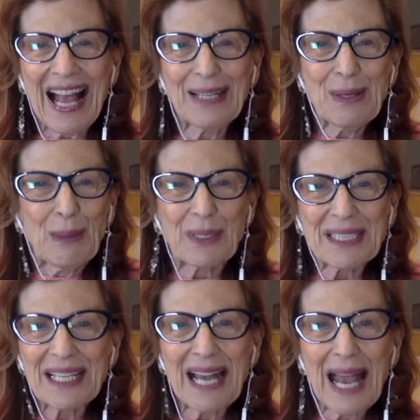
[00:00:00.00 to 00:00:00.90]
and
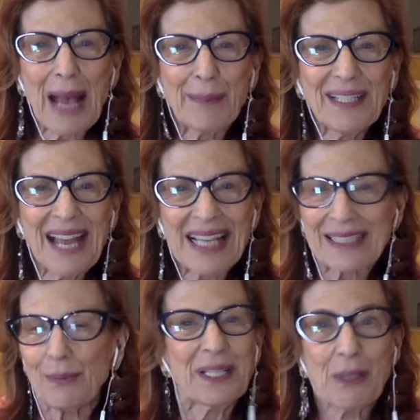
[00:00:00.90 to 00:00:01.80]
what's going to happen
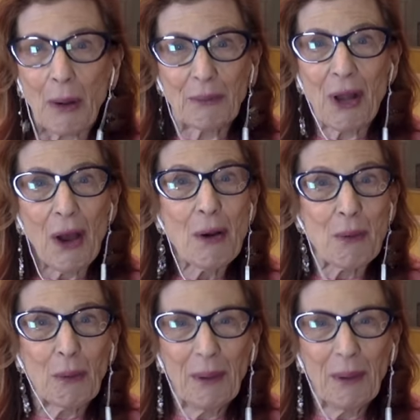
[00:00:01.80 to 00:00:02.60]
next? We don't know.